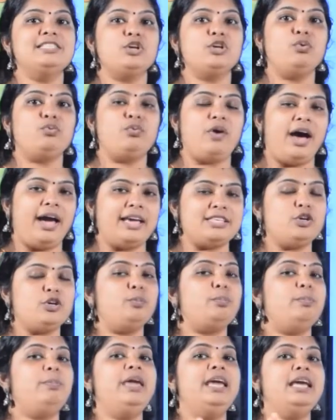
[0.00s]
of ice or
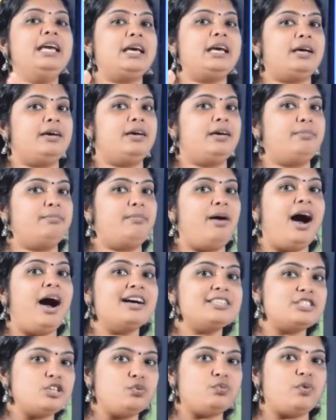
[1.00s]
big
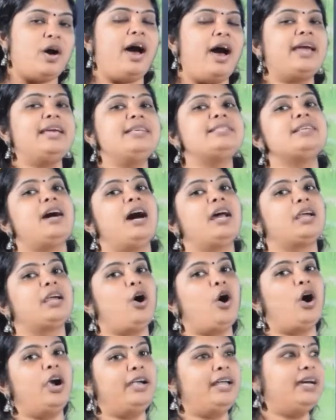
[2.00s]
mass of ice are
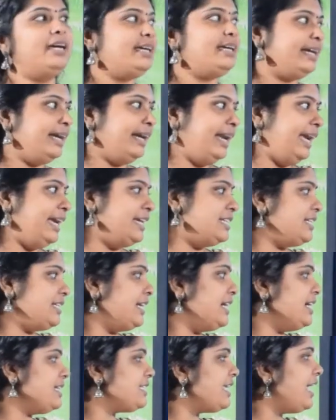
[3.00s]
called
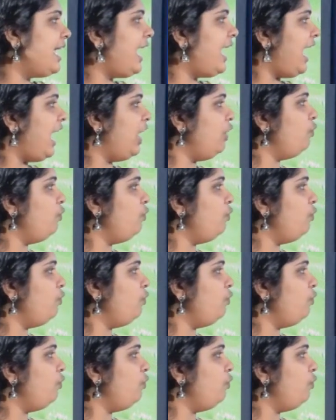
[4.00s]
glaciers, and